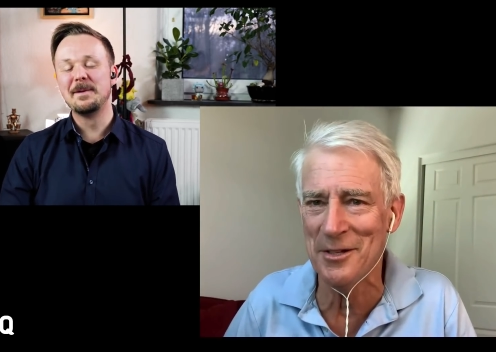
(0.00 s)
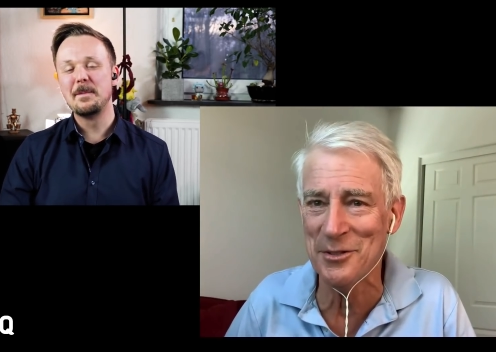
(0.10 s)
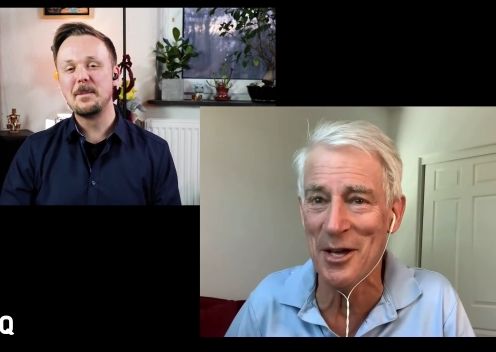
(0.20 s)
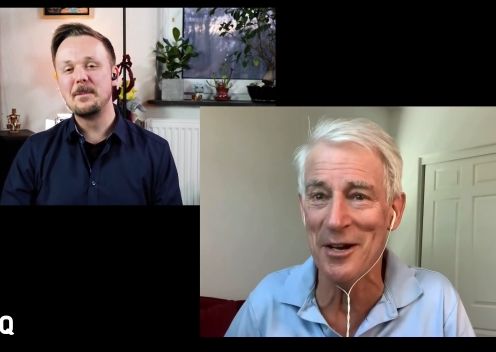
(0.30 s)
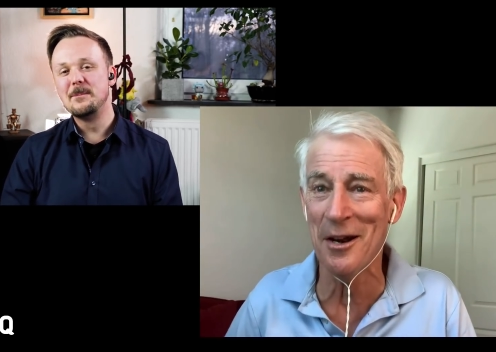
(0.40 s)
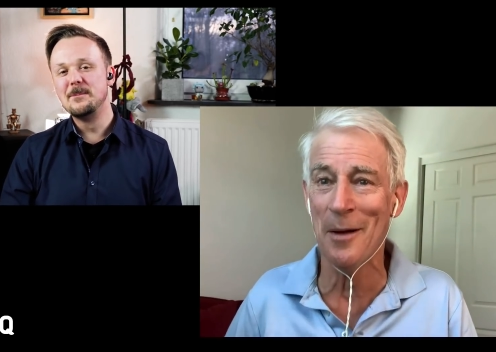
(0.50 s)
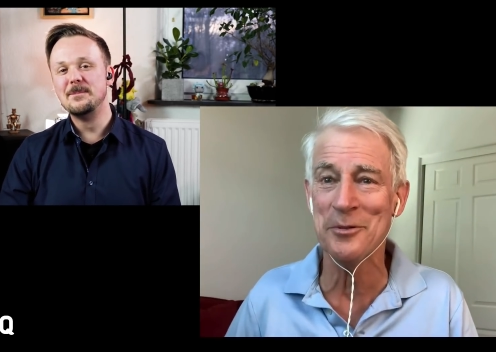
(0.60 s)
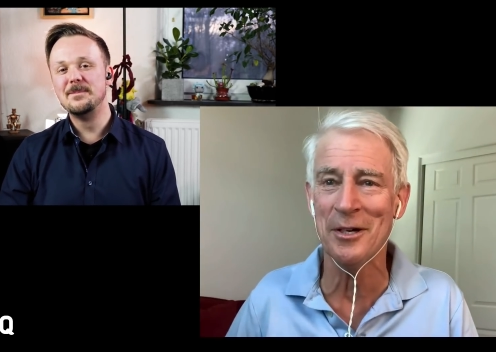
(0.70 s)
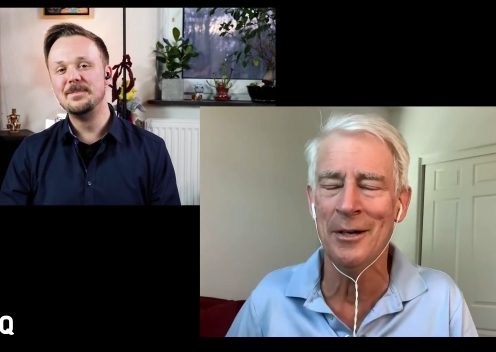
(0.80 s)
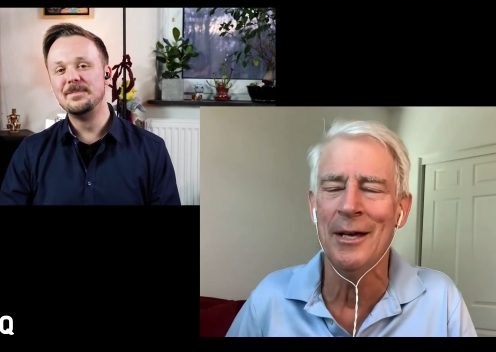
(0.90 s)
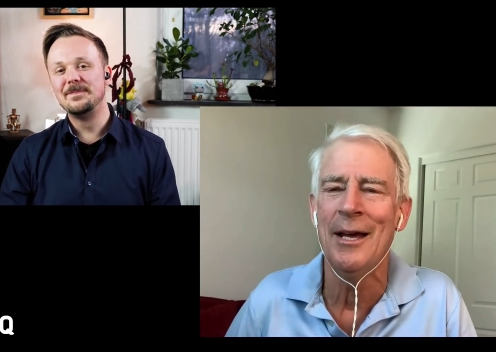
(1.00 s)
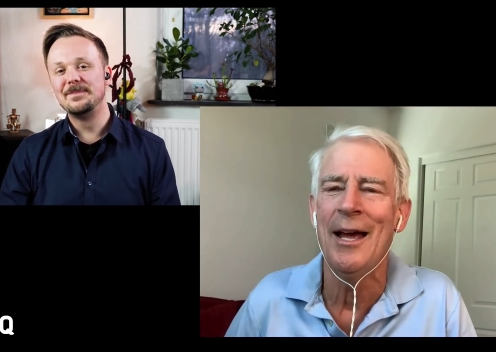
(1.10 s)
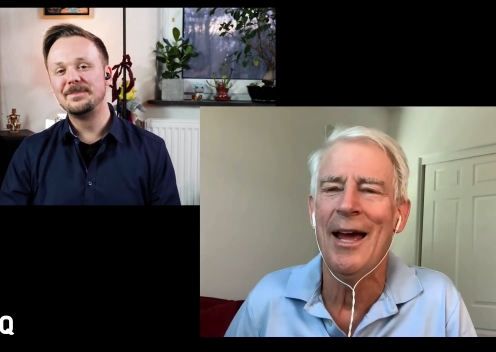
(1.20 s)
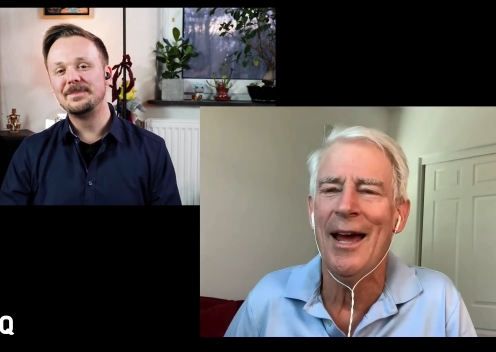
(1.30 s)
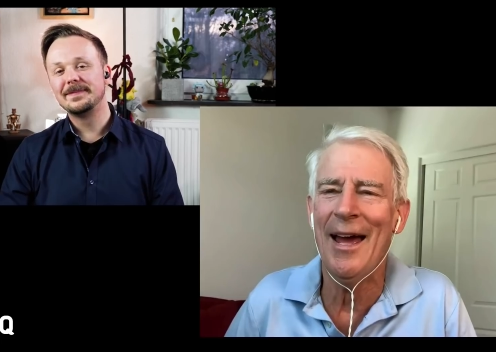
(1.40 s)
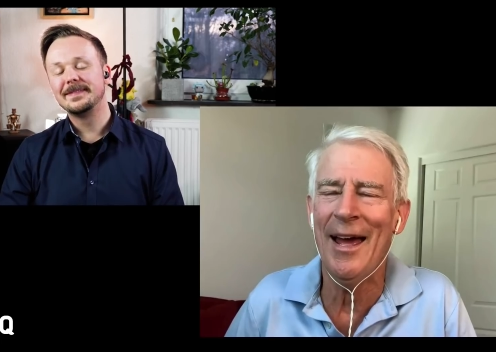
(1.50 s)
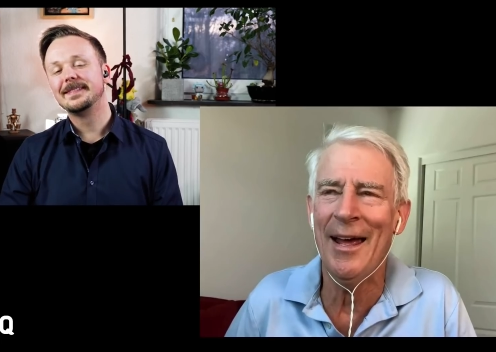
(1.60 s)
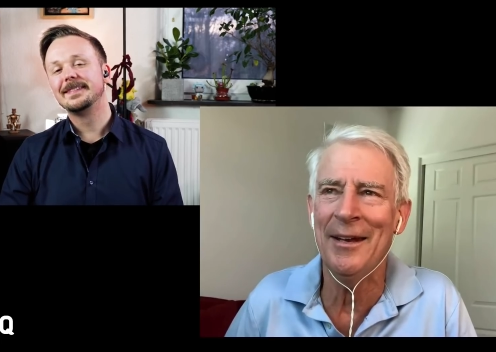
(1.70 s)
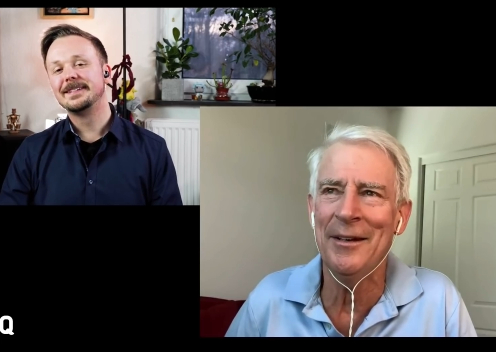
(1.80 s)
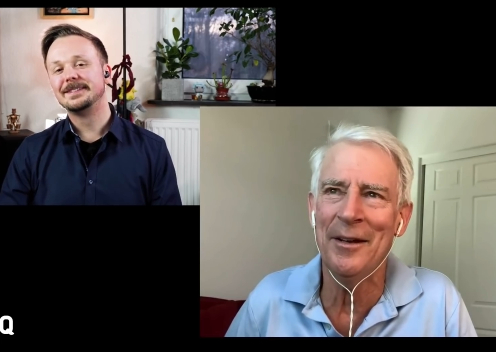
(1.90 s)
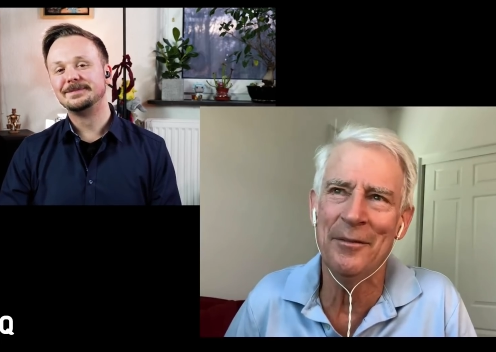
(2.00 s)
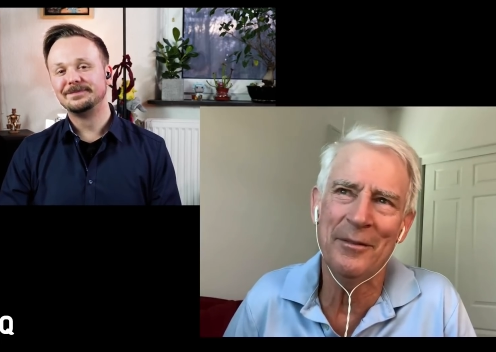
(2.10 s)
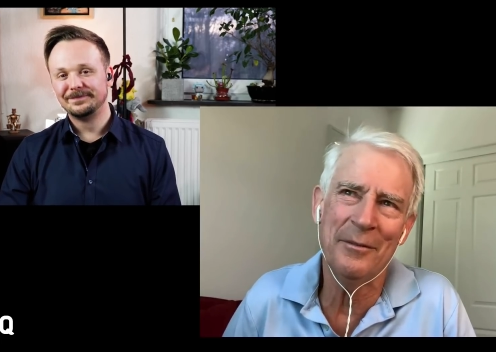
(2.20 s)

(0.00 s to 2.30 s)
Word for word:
Speaker 1: is not an option. And uh,